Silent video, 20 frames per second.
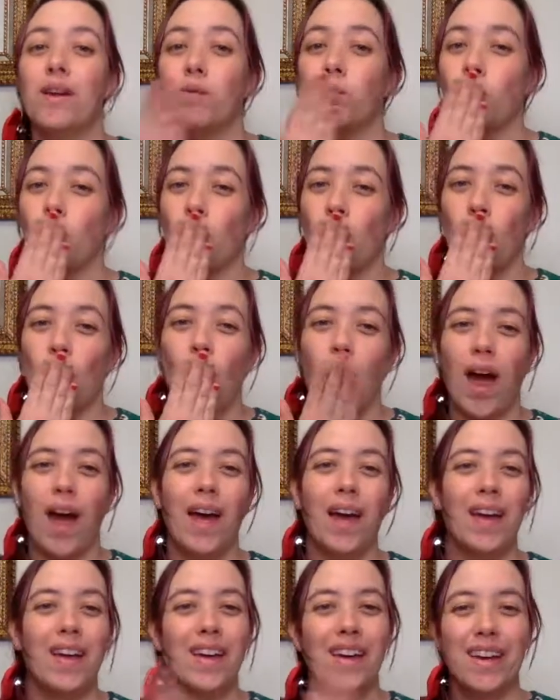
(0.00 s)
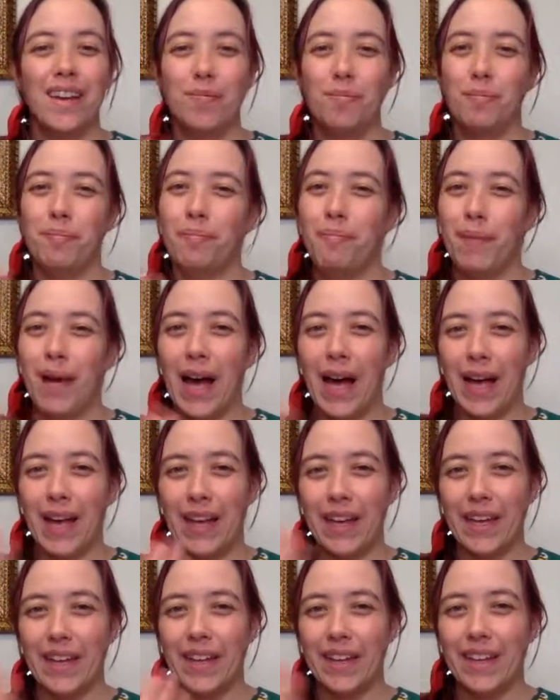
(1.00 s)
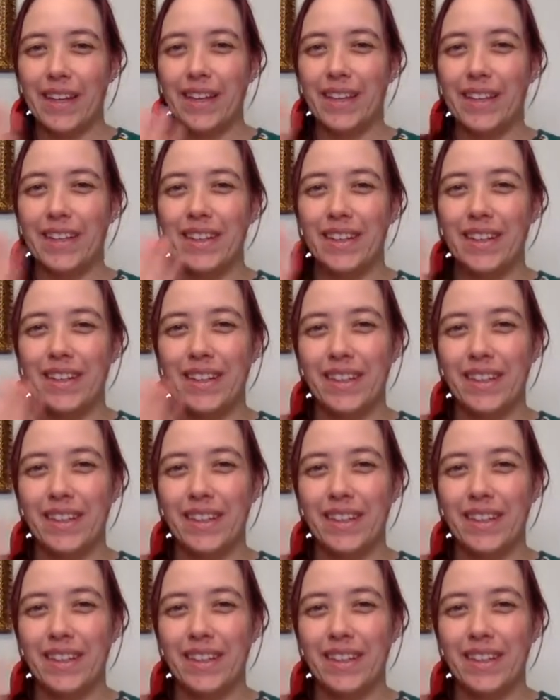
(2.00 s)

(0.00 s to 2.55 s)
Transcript: Mwah. Bye!